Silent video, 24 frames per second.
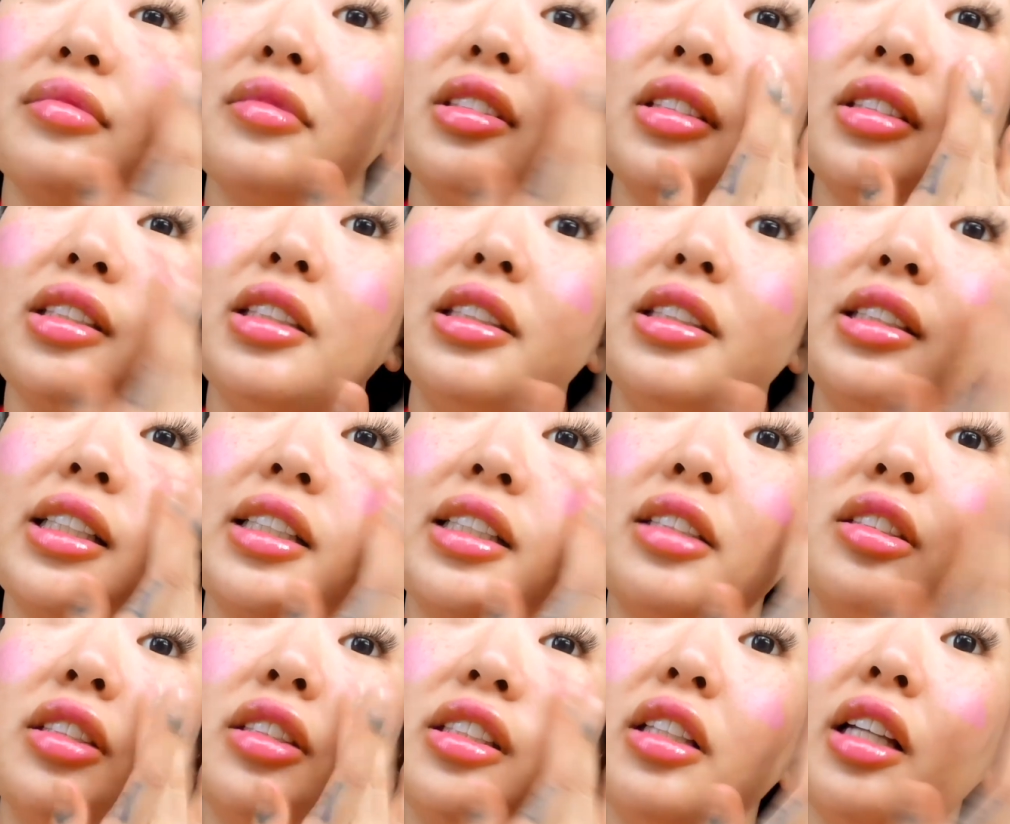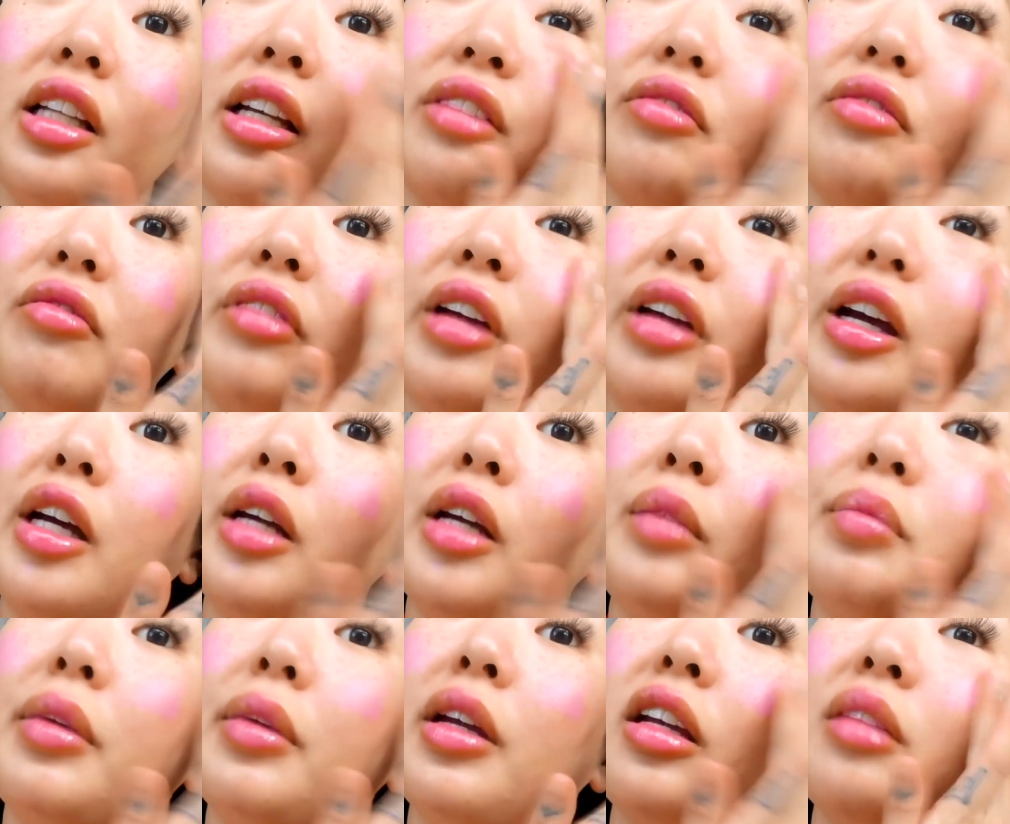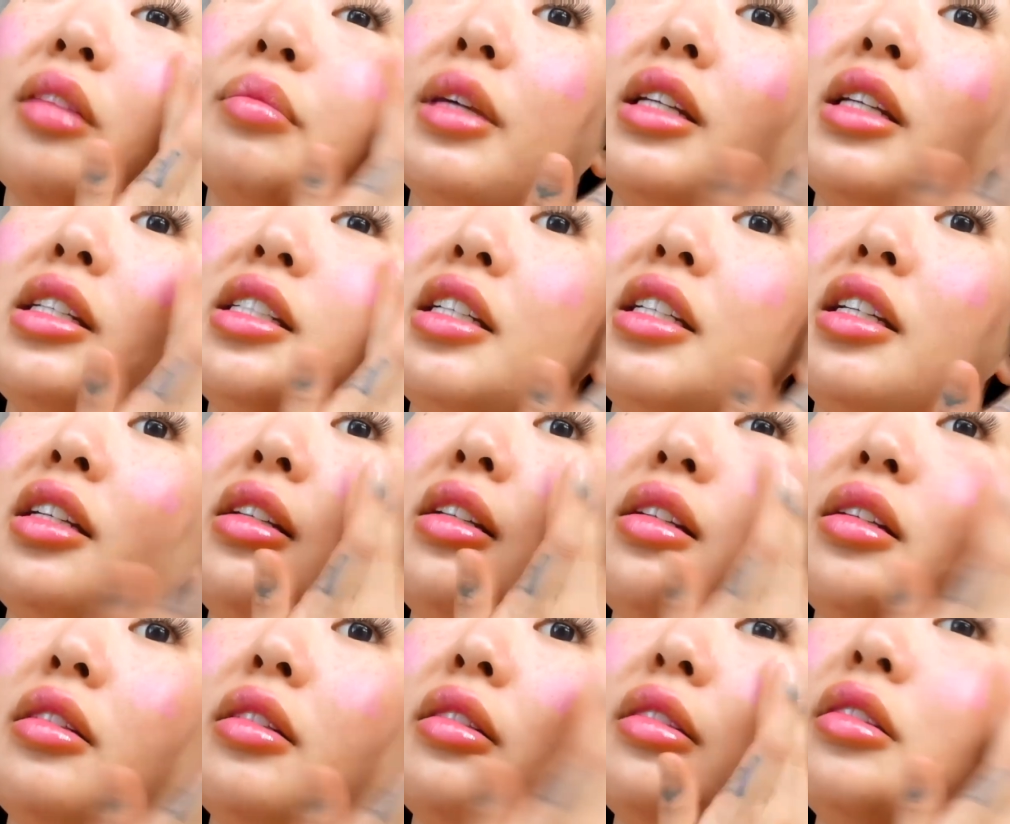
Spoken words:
It's actually like very pigmented,